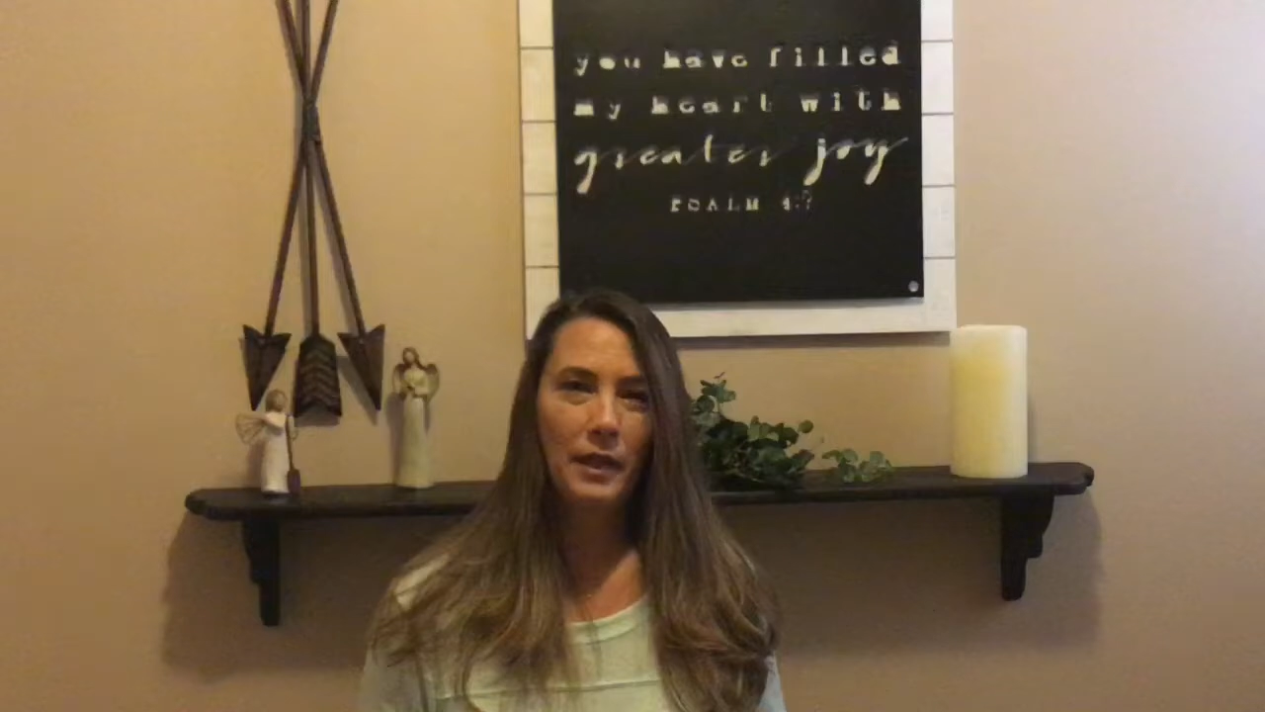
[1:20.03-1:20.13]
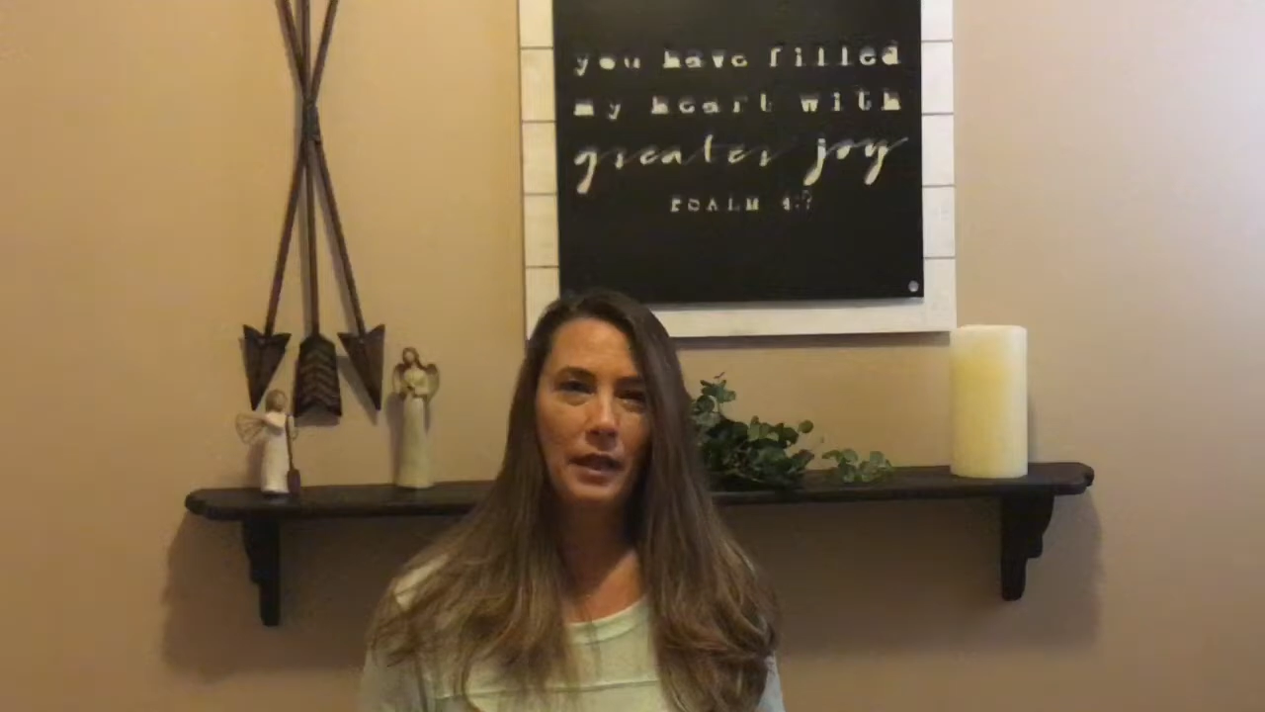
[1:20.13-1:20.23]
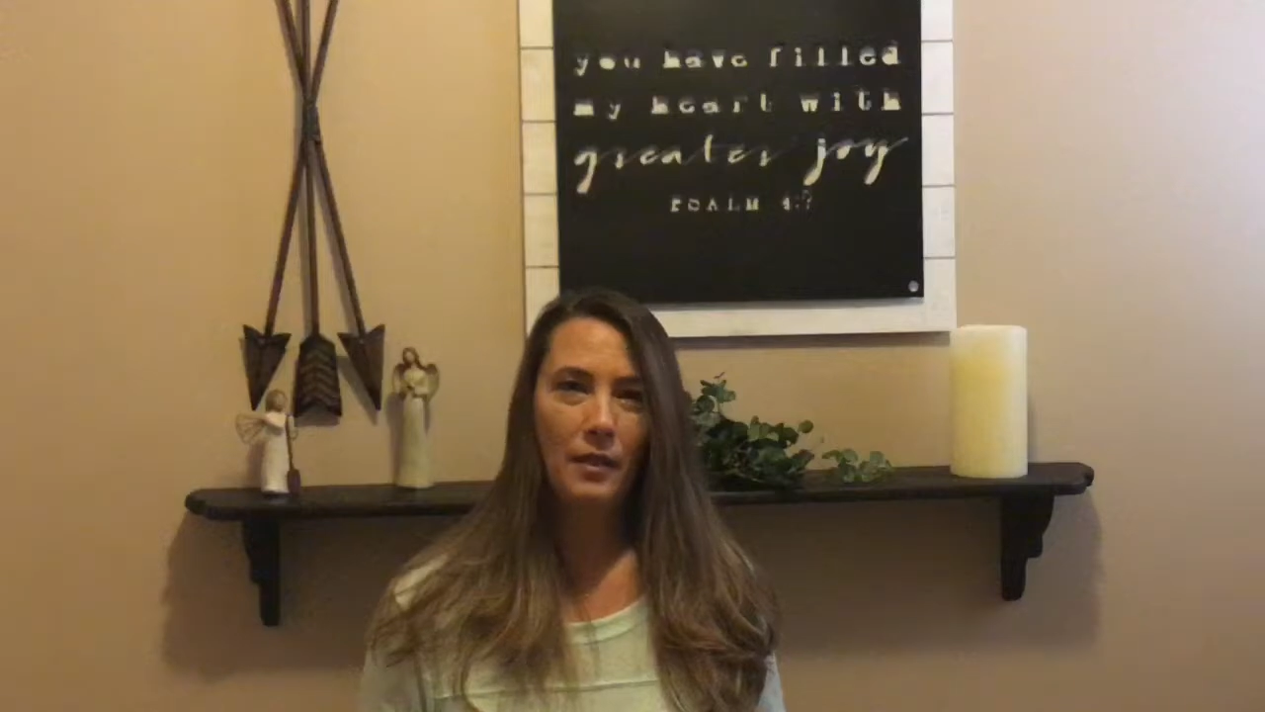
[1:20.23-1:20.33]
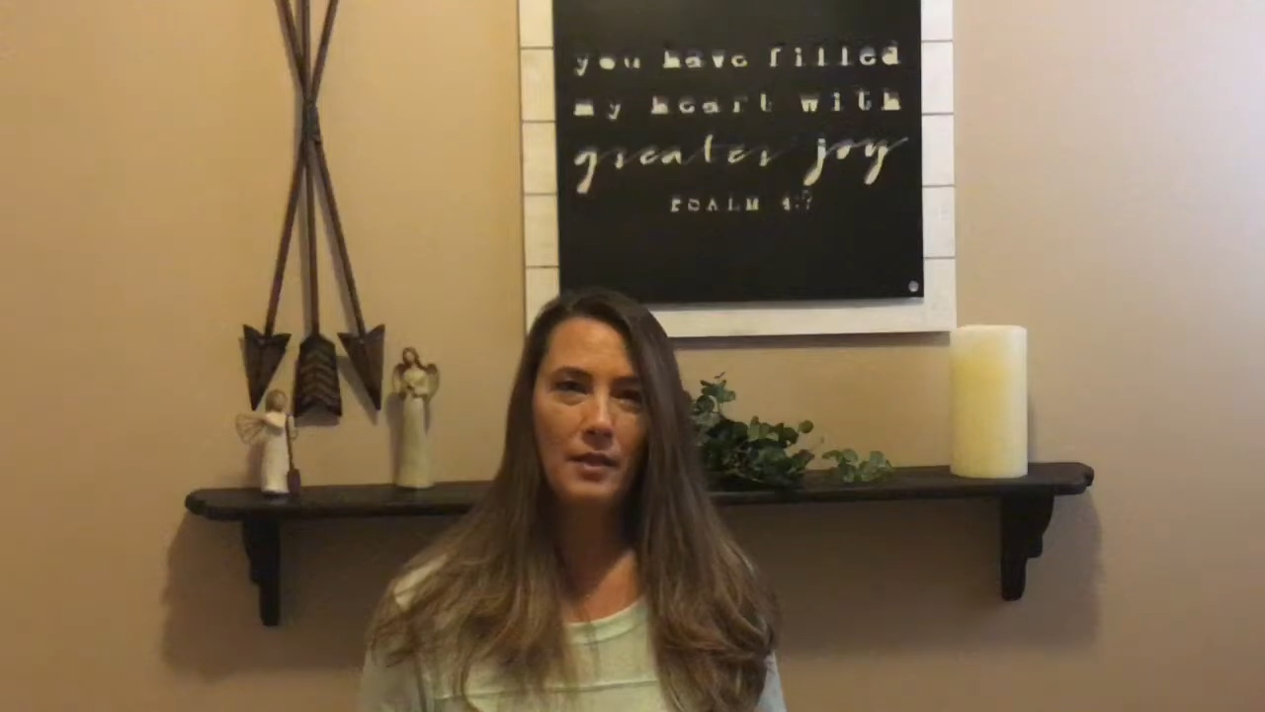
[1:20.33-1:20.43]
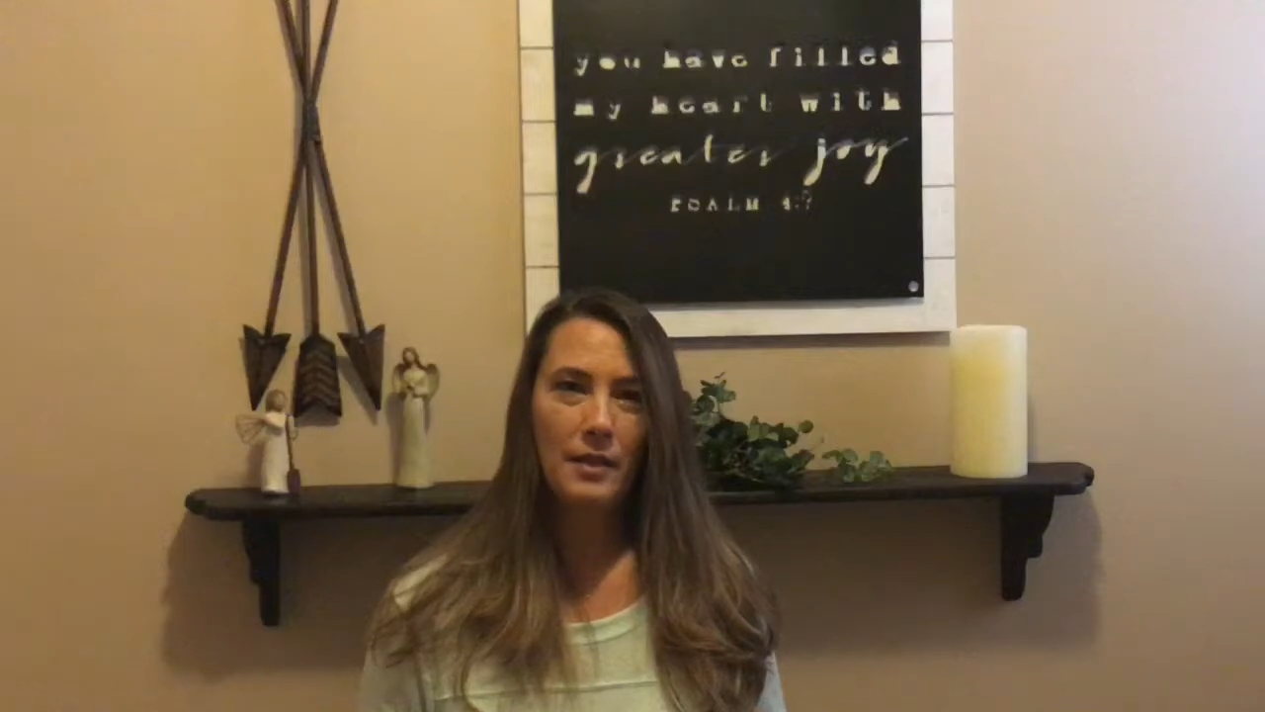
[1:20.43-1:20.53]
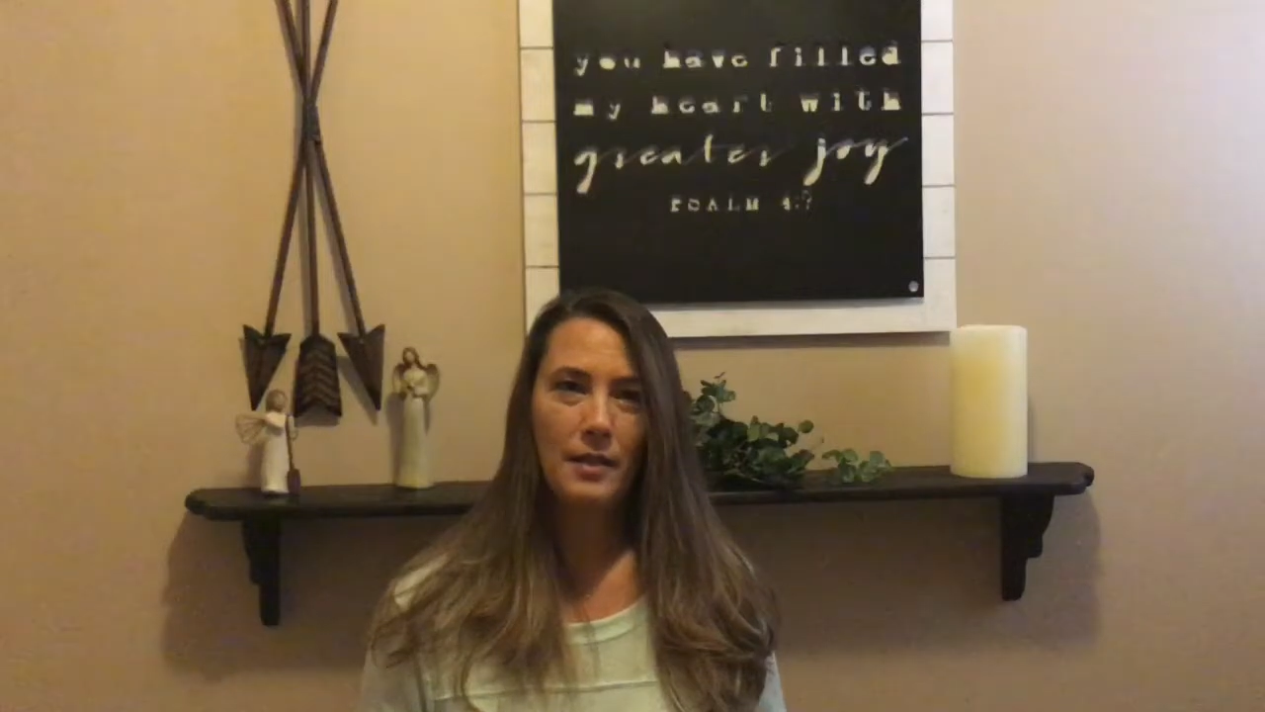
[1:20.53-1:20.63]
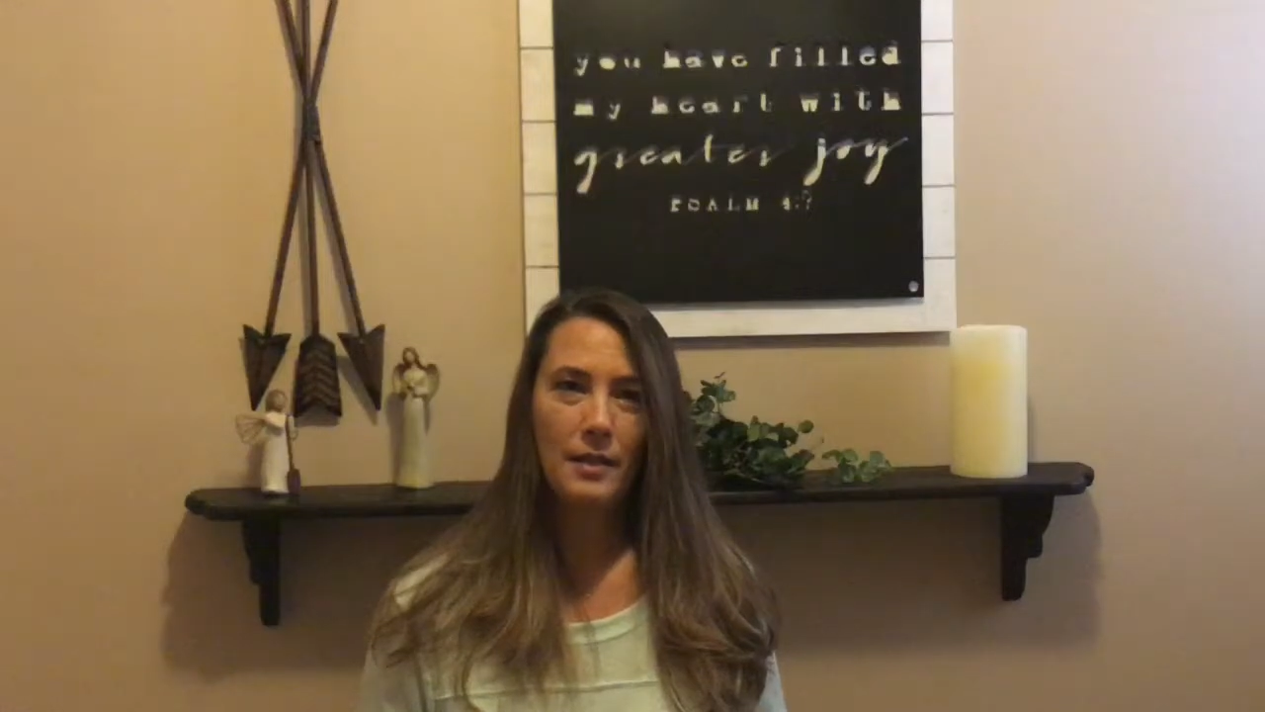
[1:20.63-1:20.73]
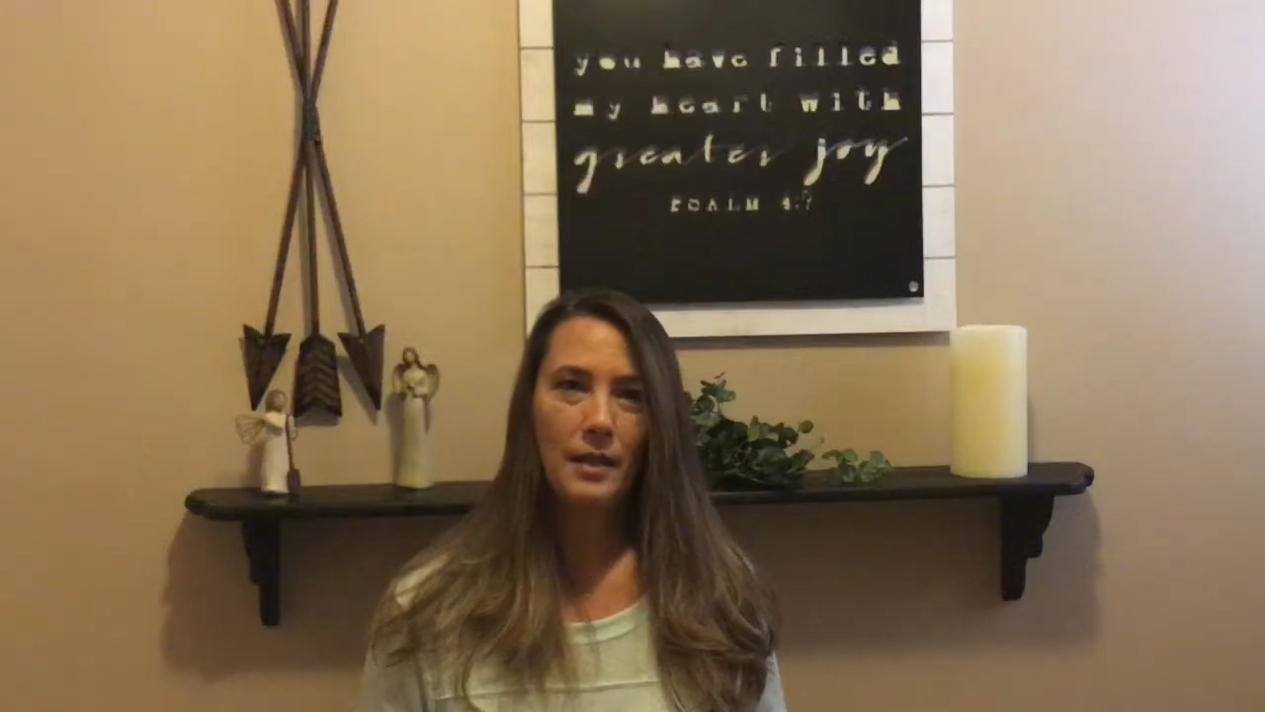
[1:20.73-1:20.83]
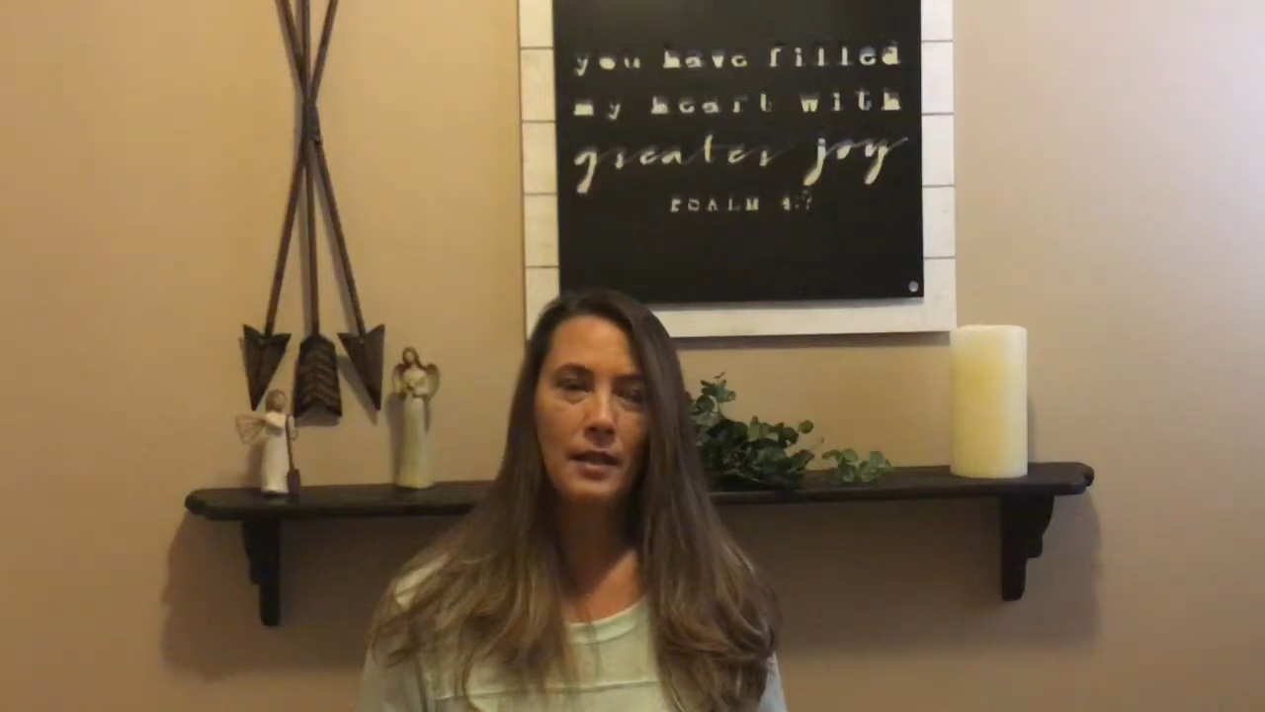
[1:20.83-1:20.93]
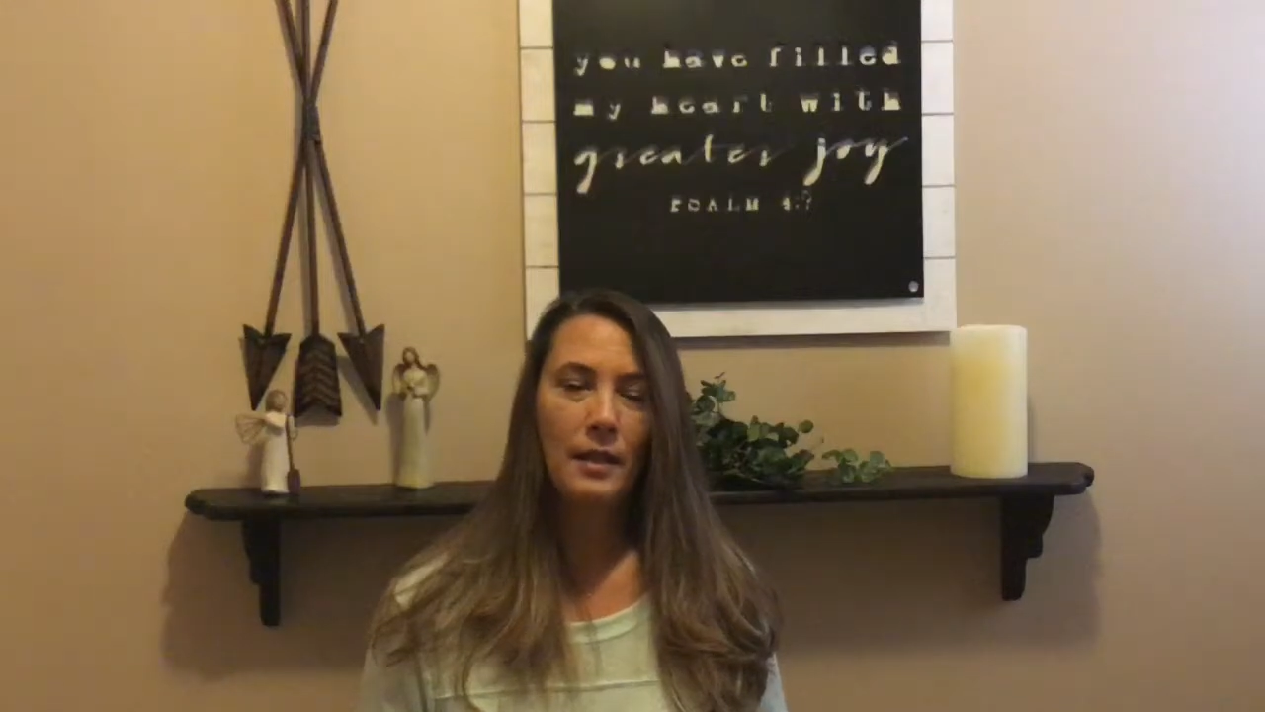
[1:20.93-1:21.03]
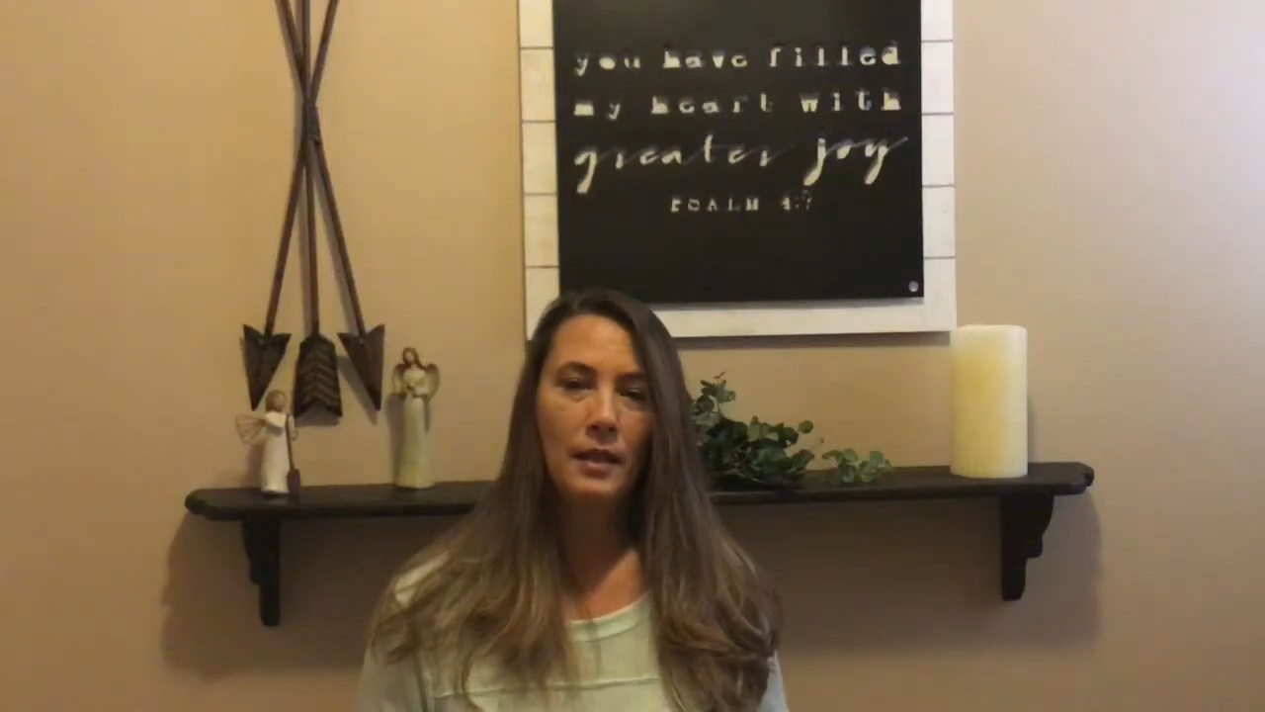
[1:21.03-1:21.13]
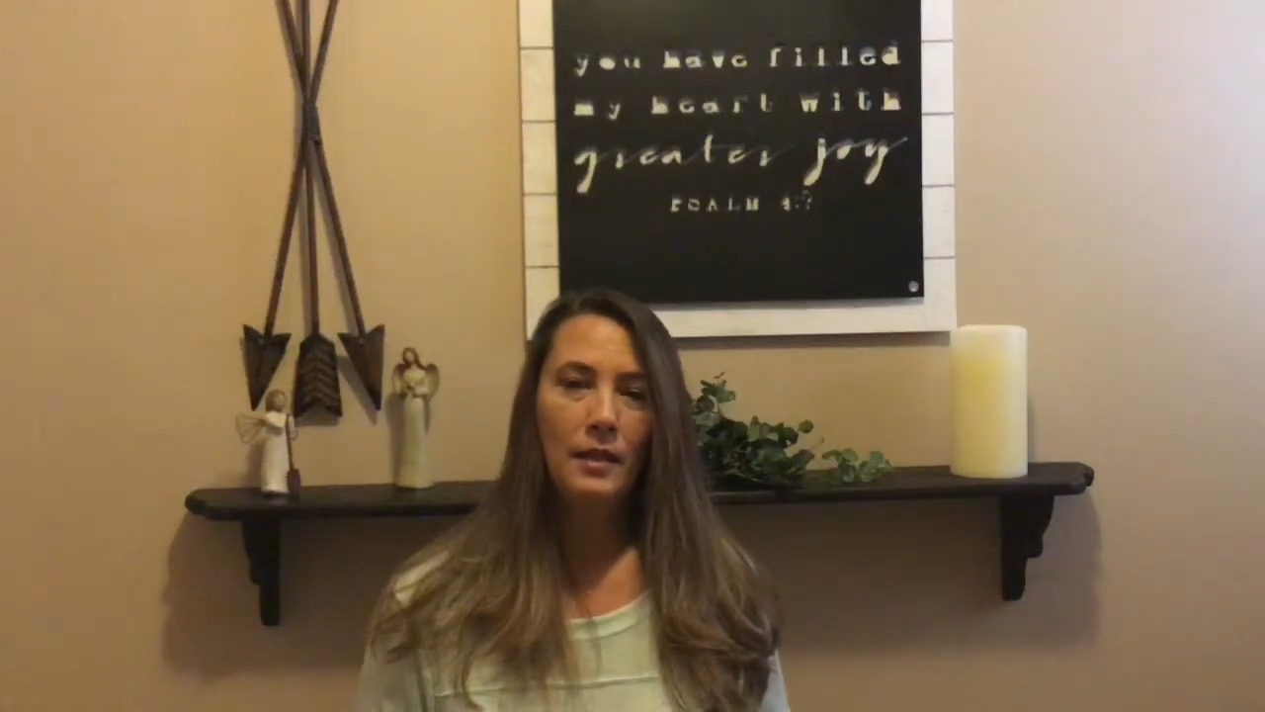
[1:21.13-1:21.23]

they go to Disney.